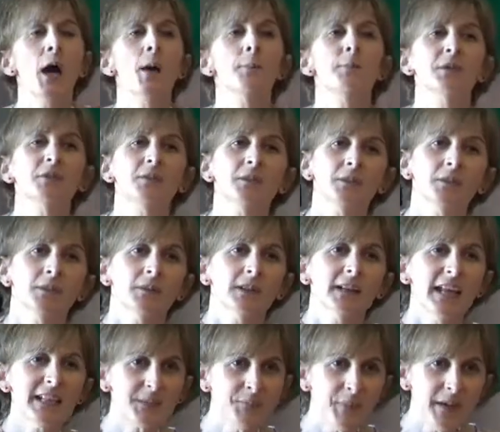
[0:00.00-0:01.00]
But
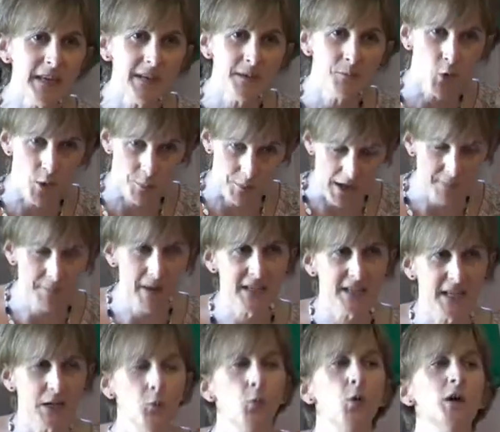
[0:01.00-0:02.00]
let's be more
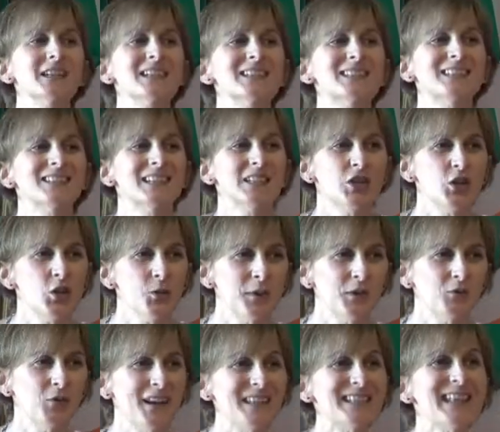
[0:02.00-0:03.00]
pragmatic. What is it that
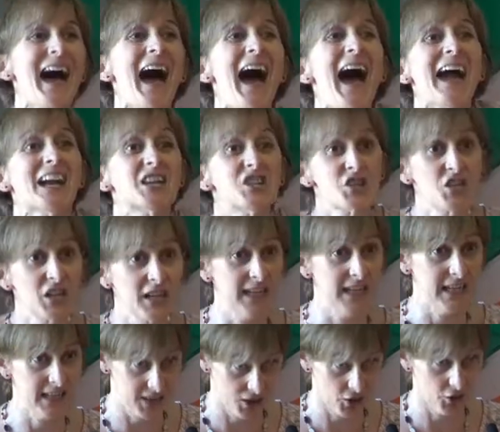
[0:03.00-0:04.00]
human rights
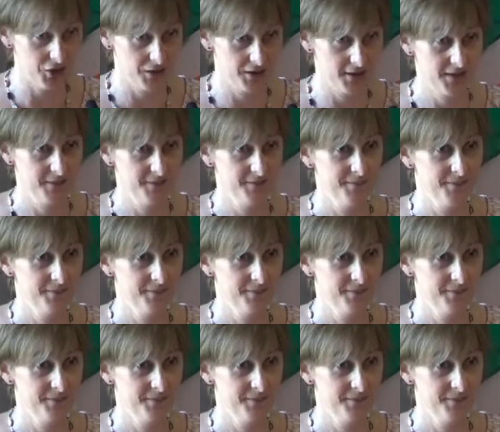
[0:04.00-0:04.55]
actually does?